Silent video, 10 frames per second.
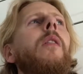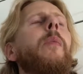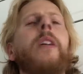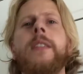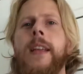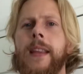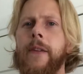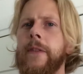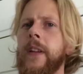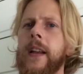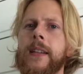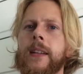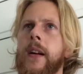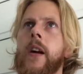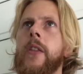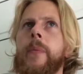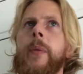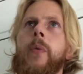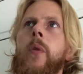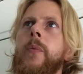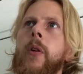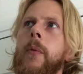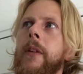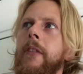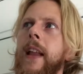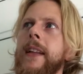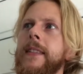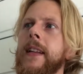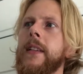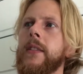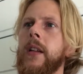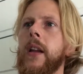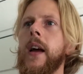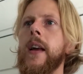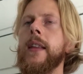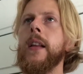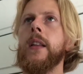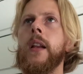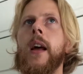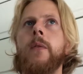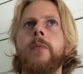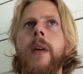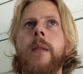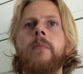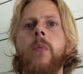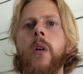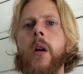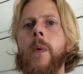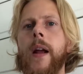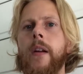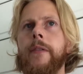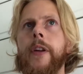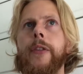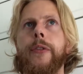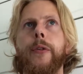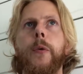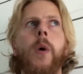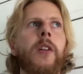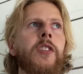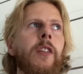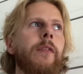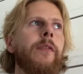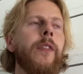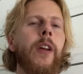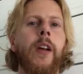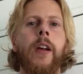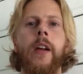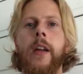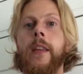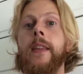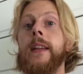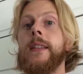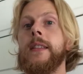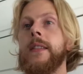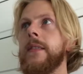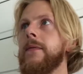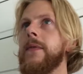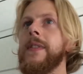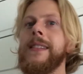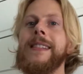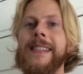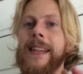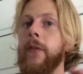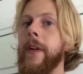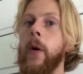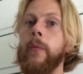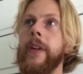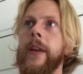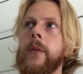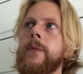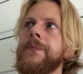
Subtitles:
because I feel that other people will probably relate to this, and I think that I was made more aware of it through watching this self-help video,